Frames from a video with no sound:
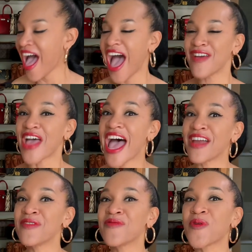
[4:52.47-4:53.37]
I've had
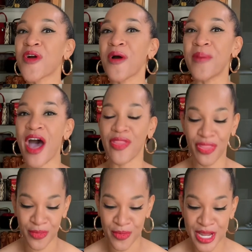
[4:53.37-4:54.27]
them for about
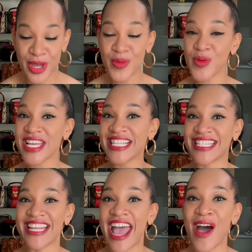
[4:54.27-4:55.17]
three weeks
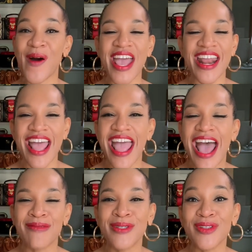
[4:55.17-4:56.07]
now, and I
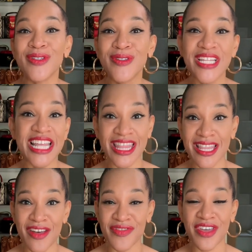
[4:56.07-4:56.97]
absolutely
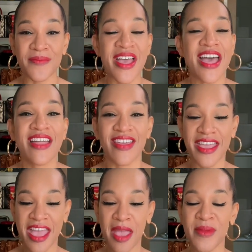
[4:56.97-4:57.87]
love them. They
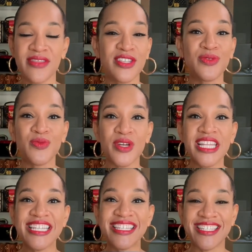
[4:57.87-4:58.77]
came in this
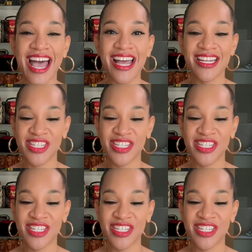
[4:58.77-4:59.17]
really stylish,